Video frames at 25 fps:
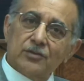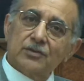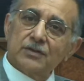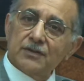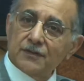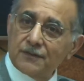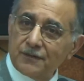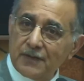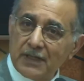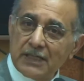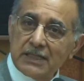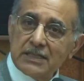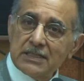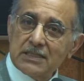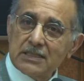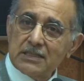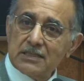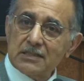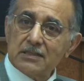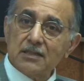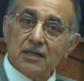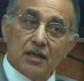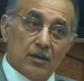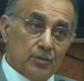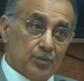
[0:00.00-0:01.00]
device
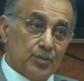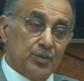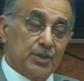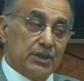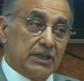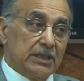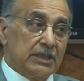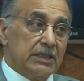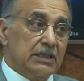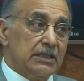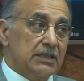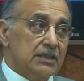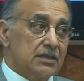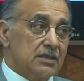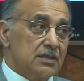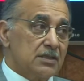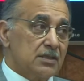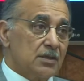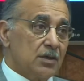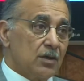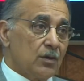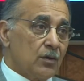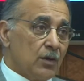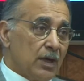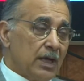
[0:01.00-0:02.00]
company.
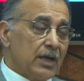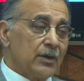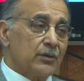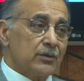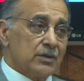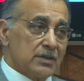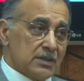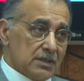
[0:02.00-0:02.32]
So I